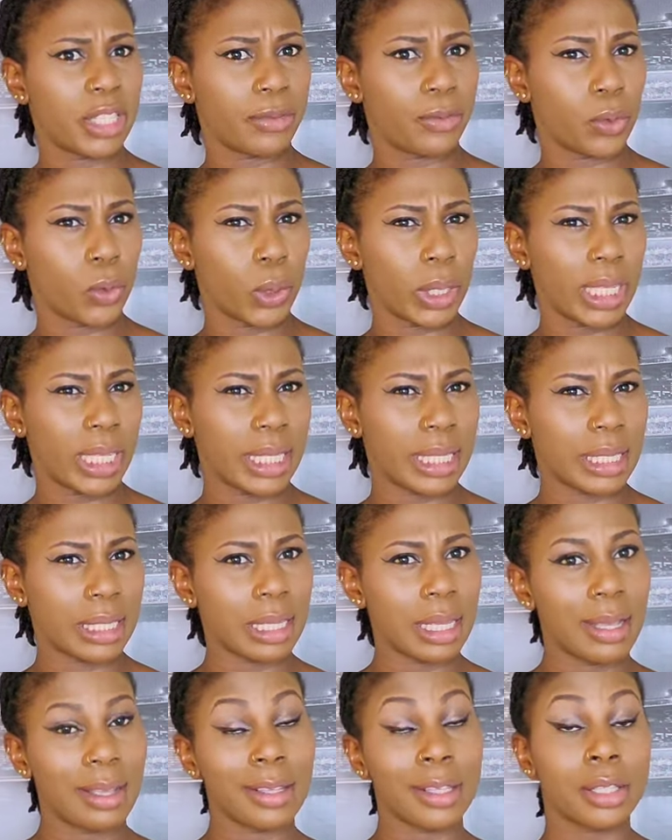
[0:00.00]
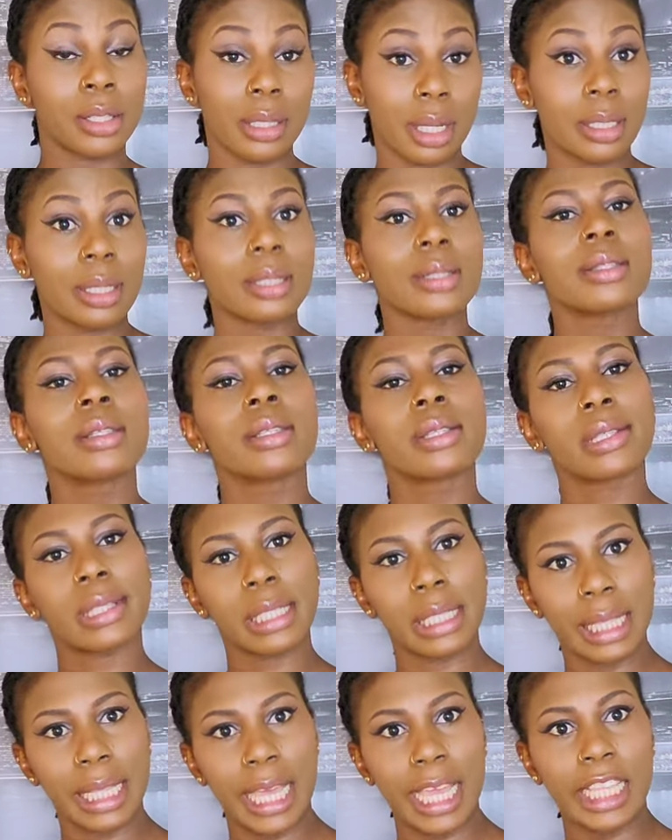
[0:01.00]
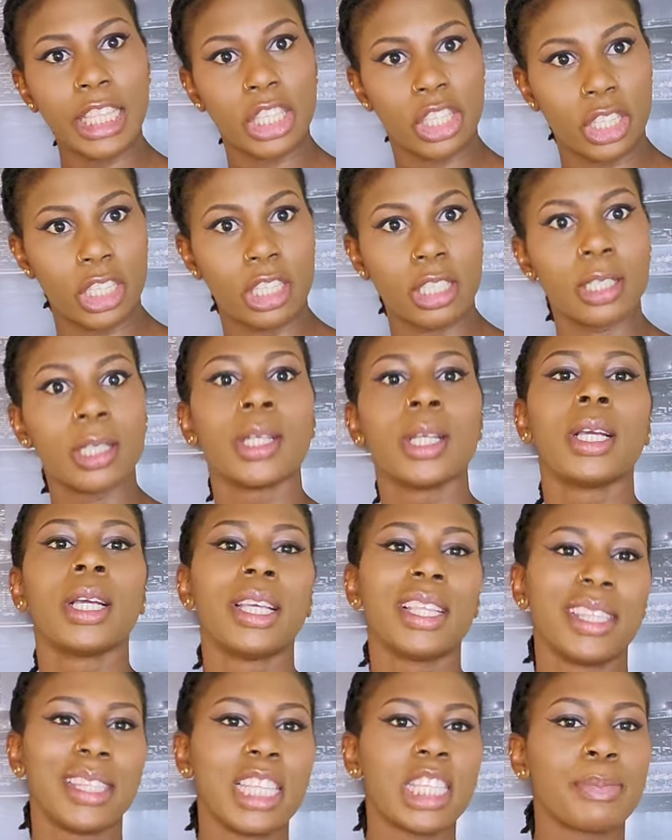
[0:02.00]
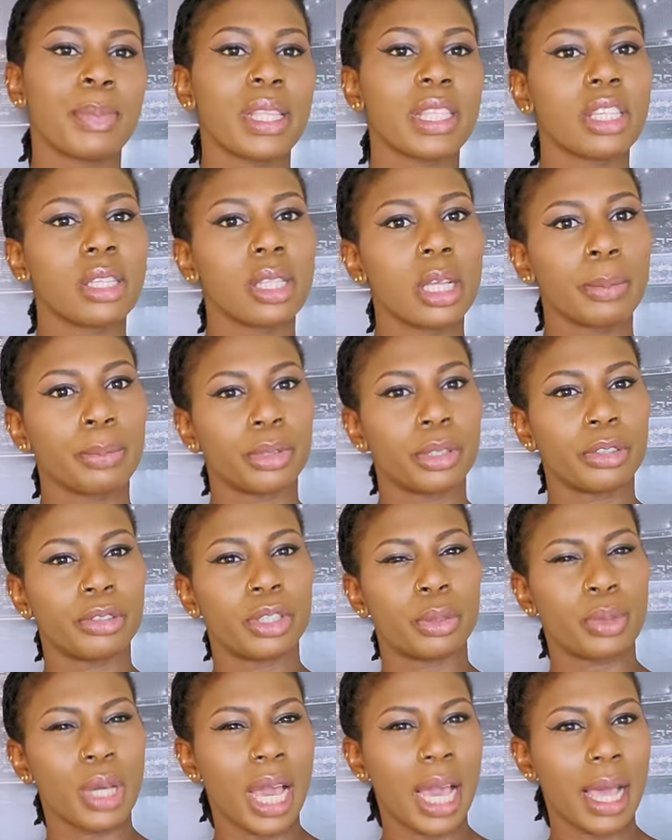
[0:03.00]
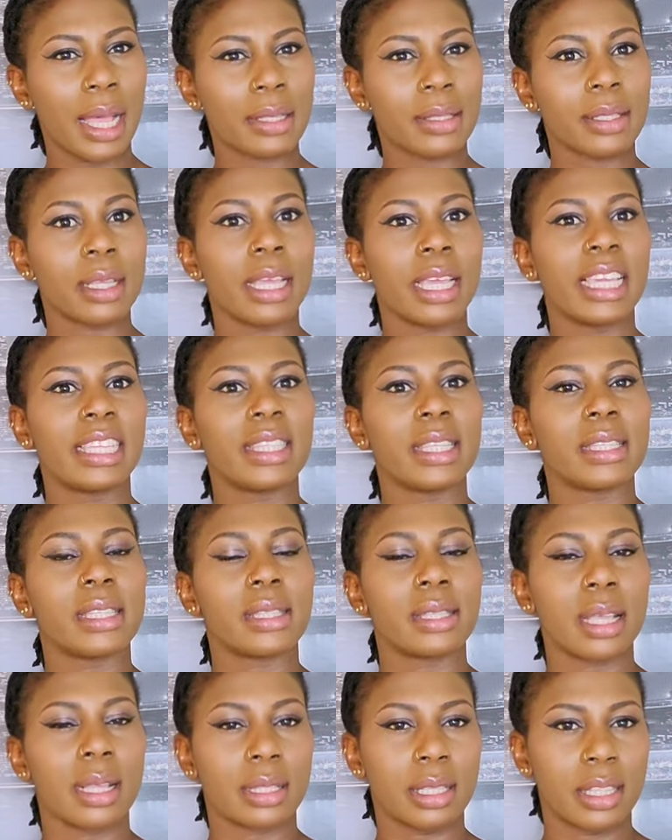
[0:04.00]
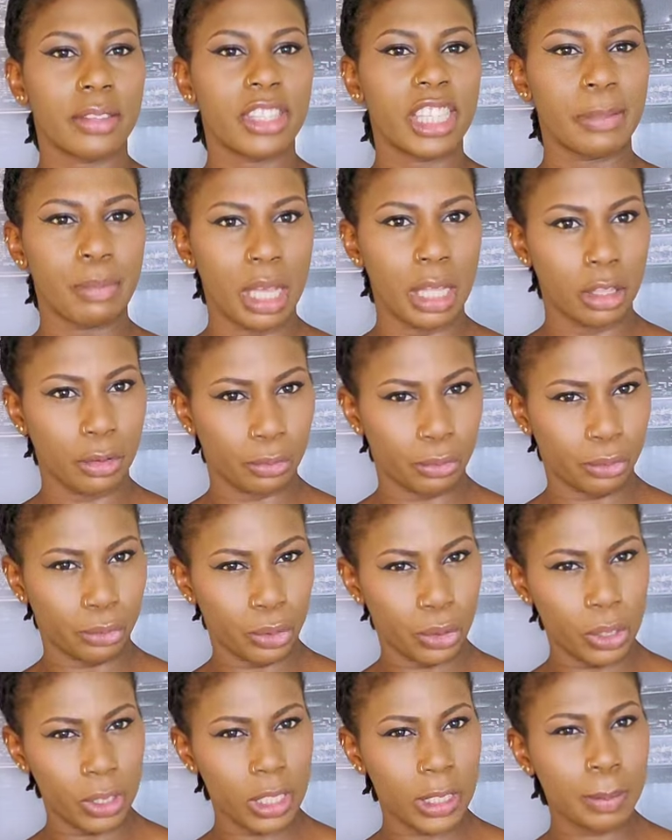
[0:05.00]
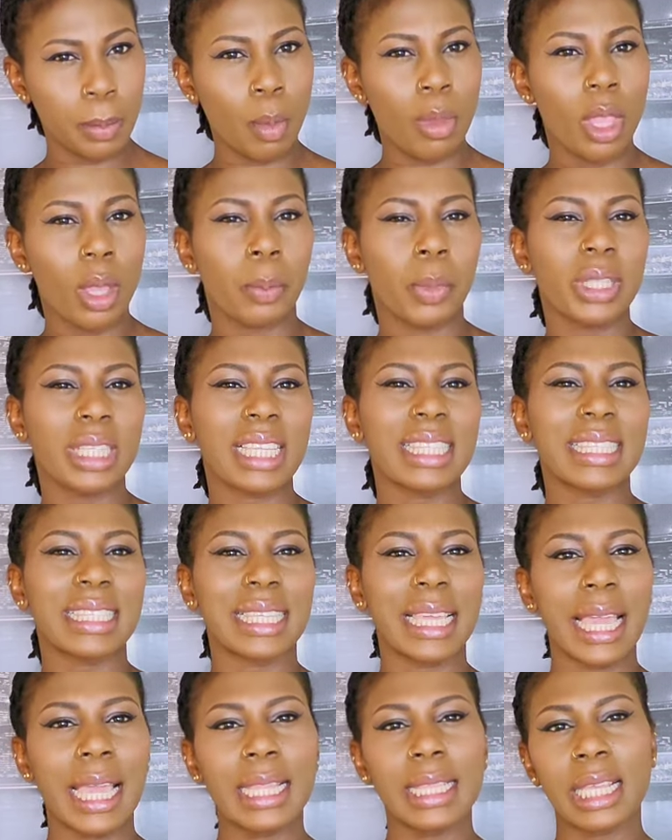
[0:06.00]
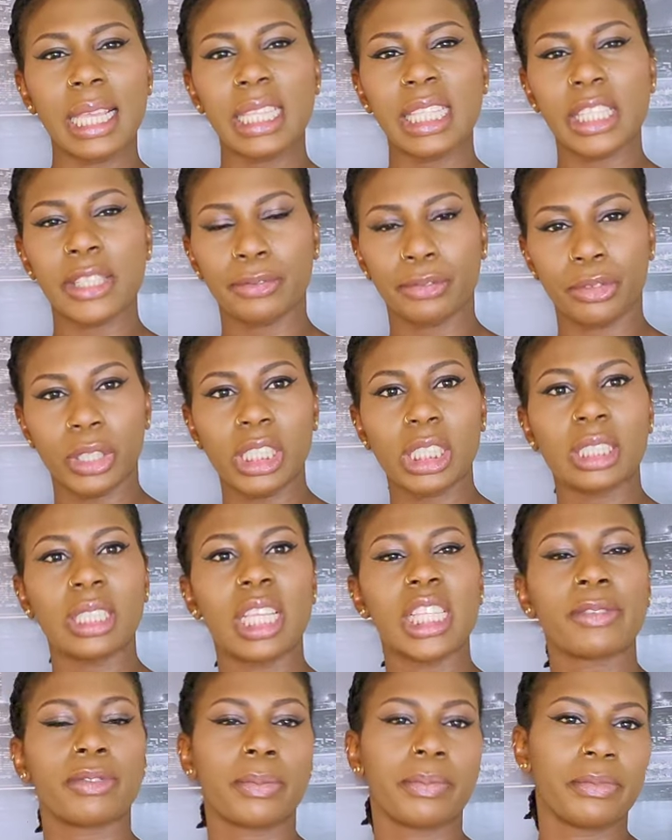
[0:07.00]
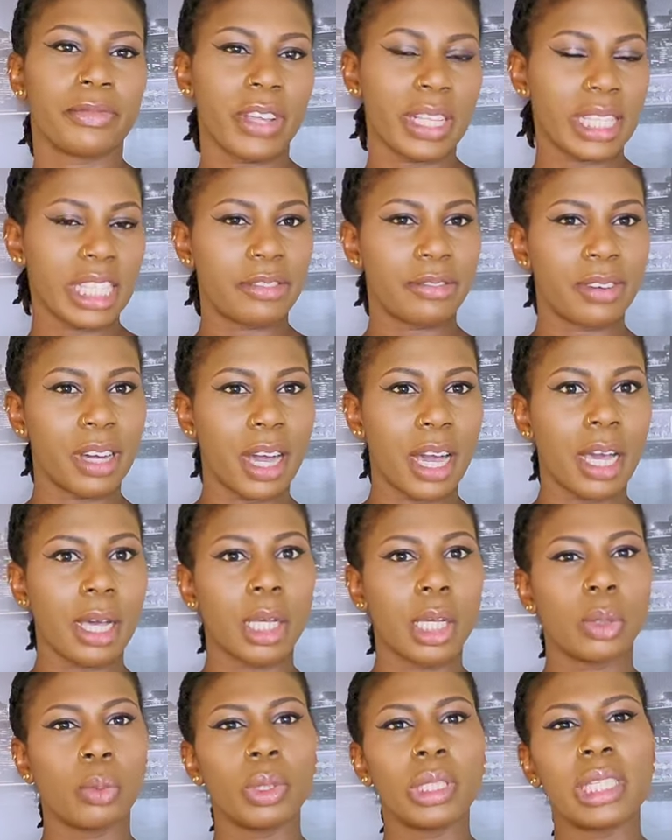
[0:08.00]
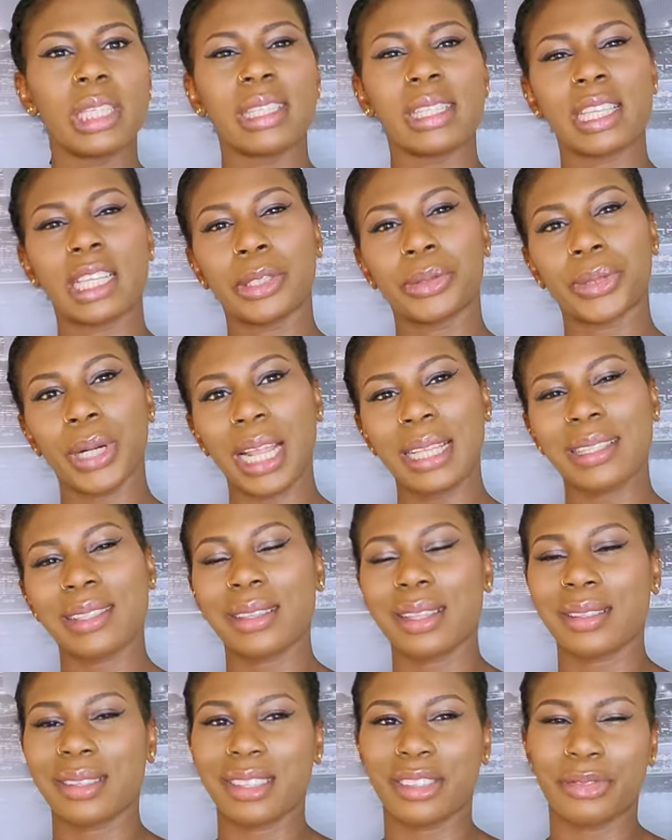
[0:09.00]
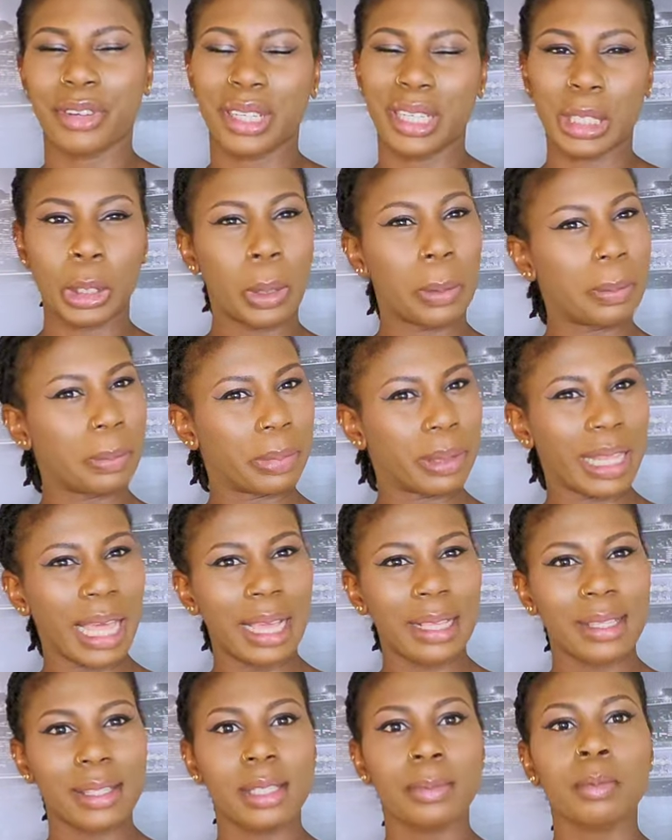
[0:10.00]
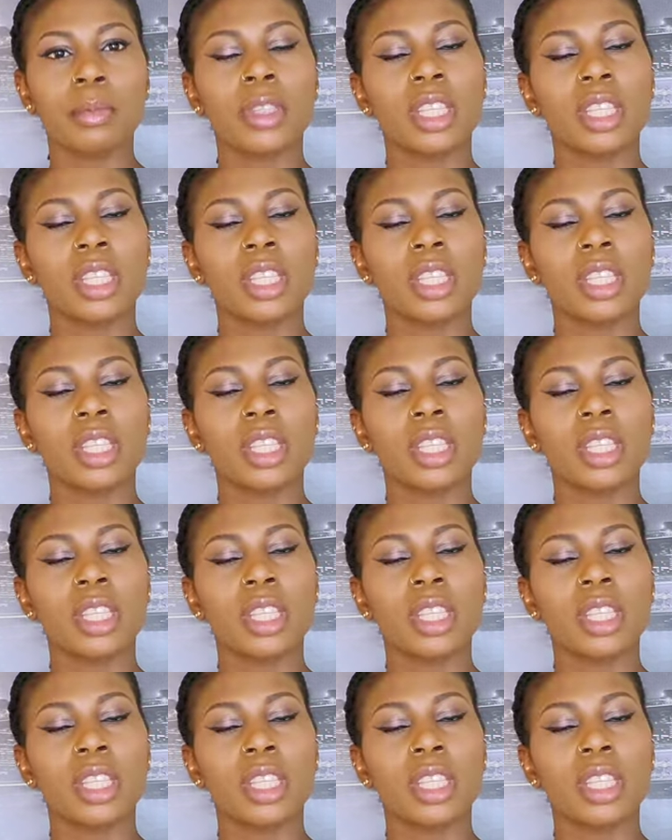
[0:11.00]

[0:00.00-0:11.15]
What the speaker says: for its stunning stiletto. This particular perfume has a distinctive smell of rose, but it gained its freshness from vetiver, which is a grass that is very complex.